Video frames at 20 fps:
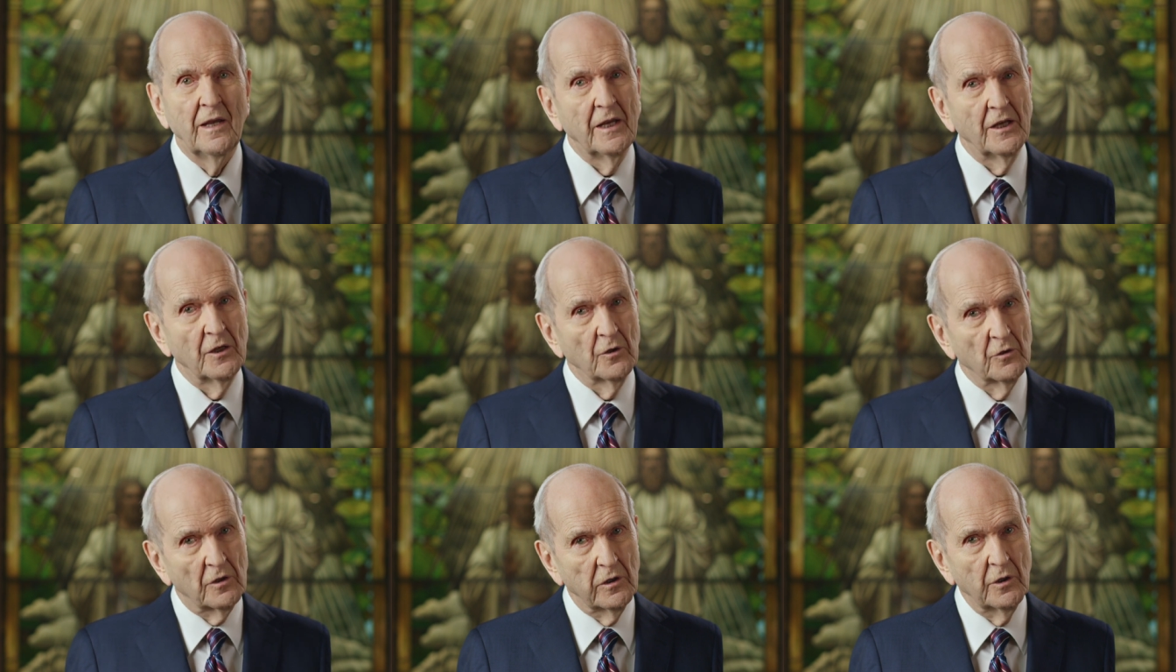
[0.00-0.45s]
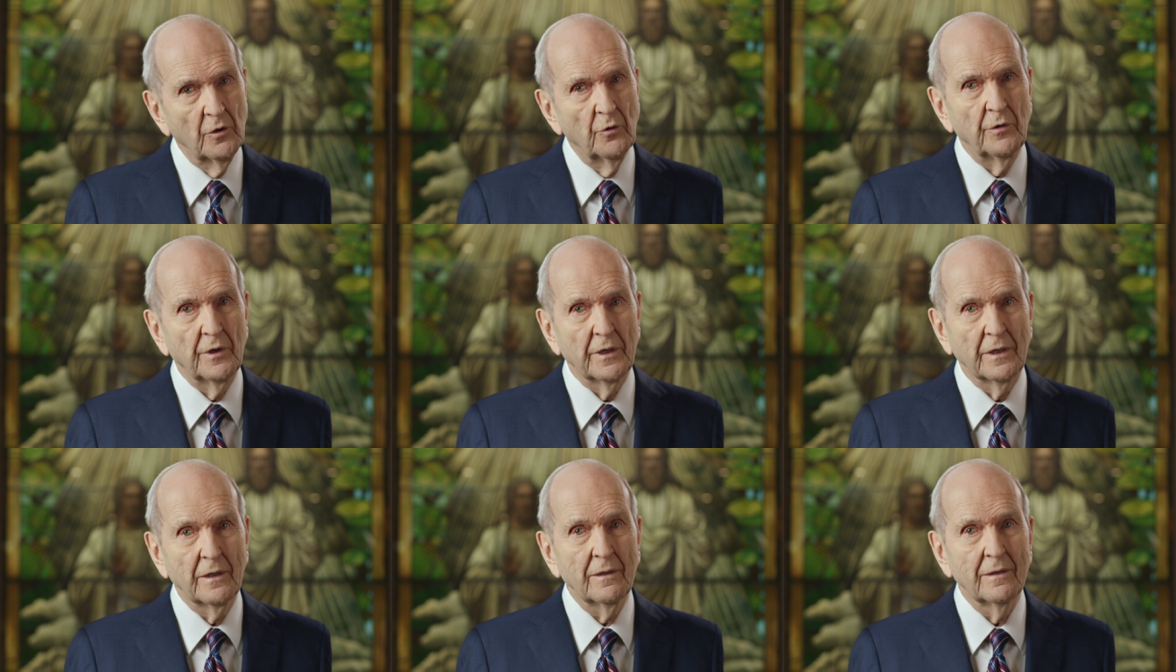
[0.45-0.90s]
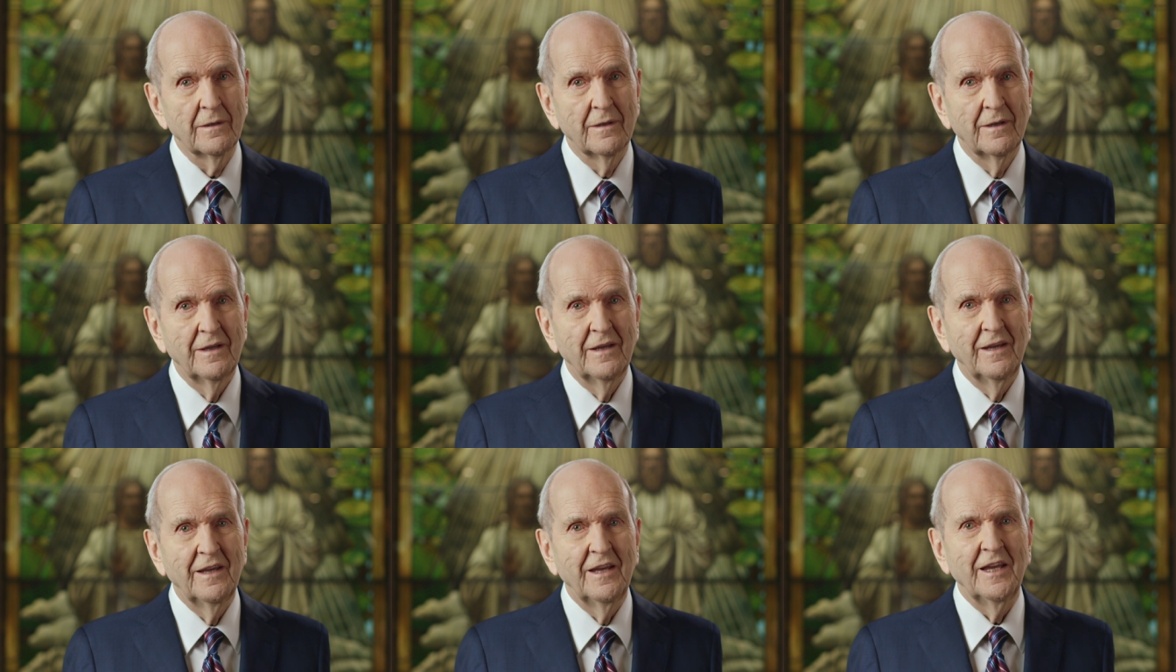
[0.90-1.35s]
including
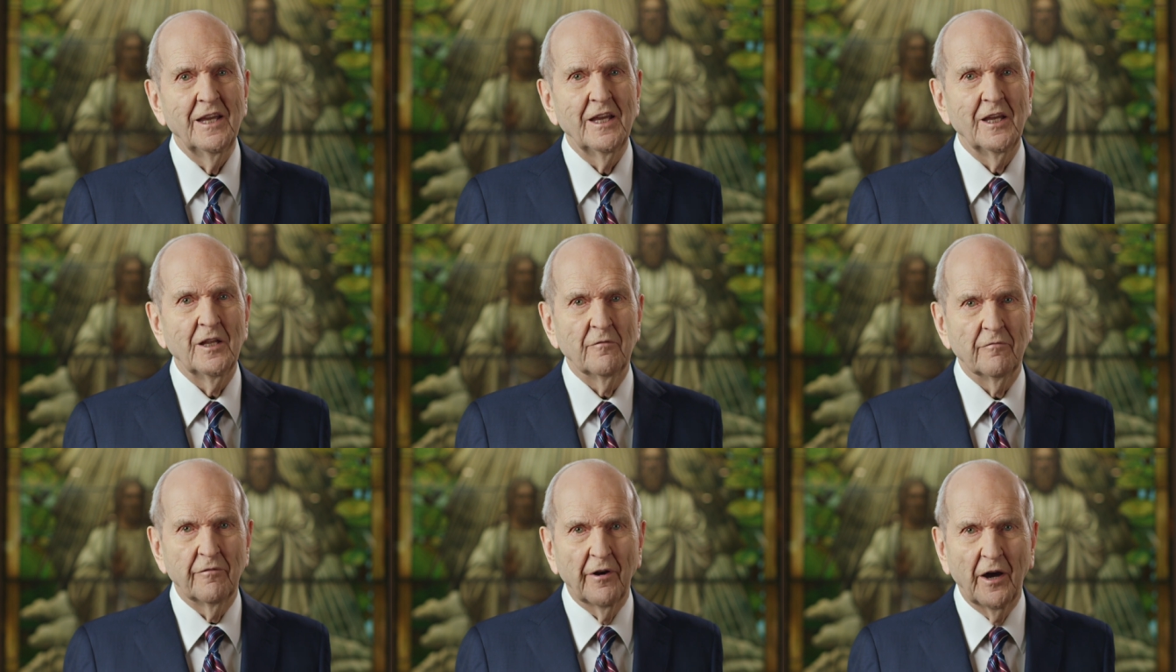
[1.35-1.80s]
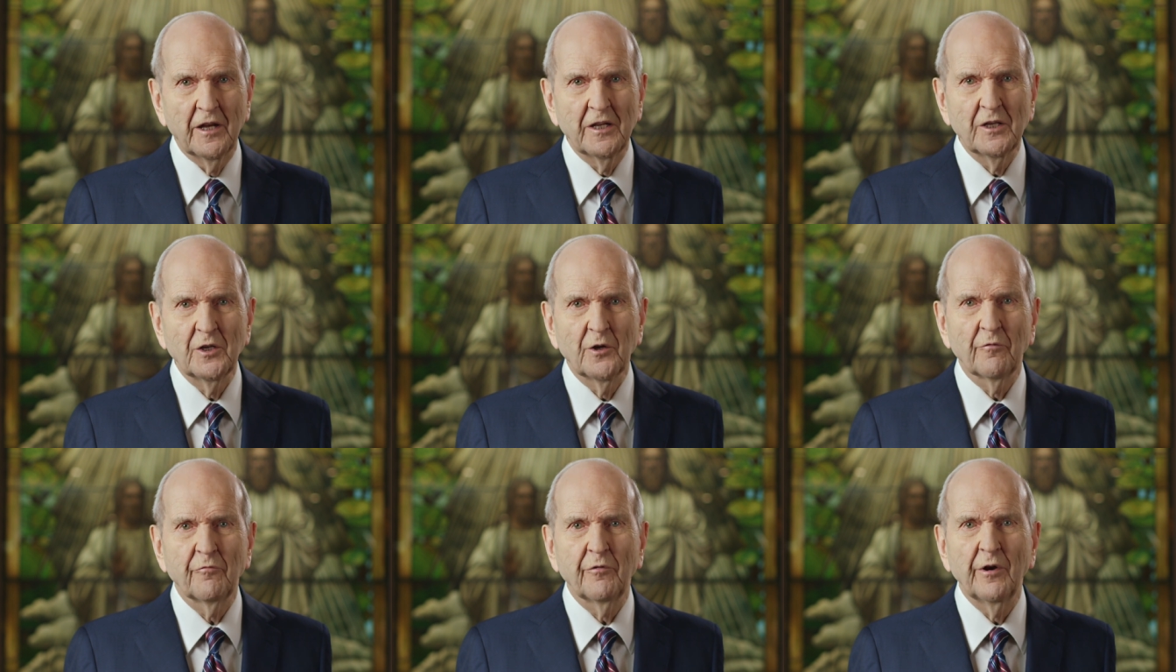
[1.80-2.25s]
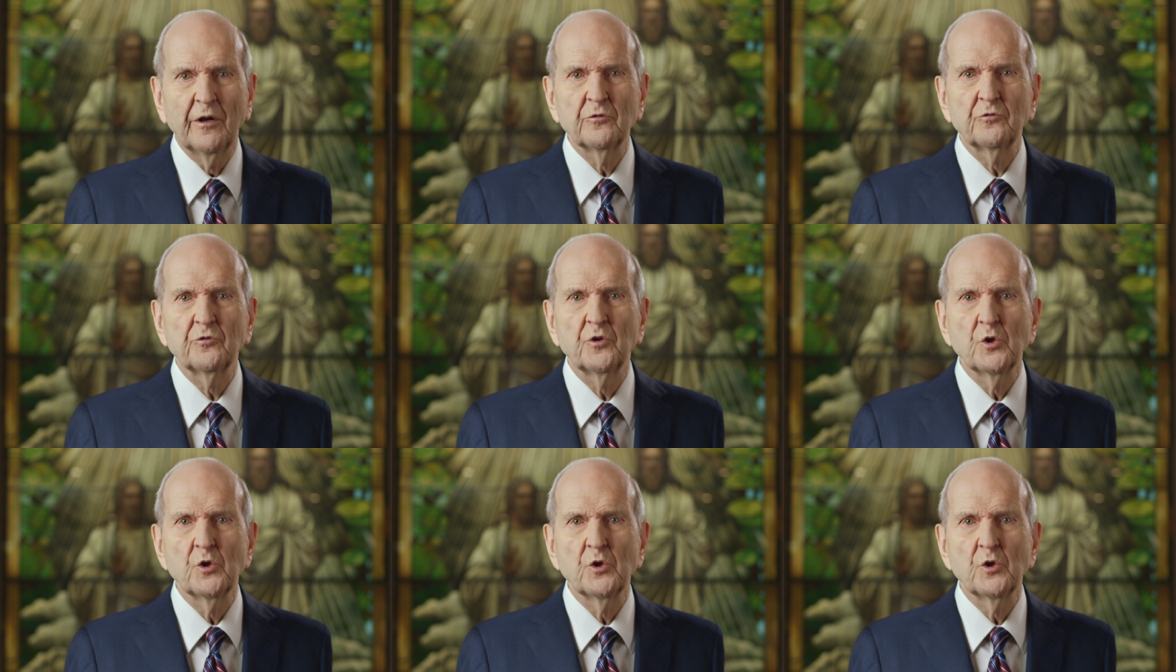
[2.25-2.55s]
inviting your friends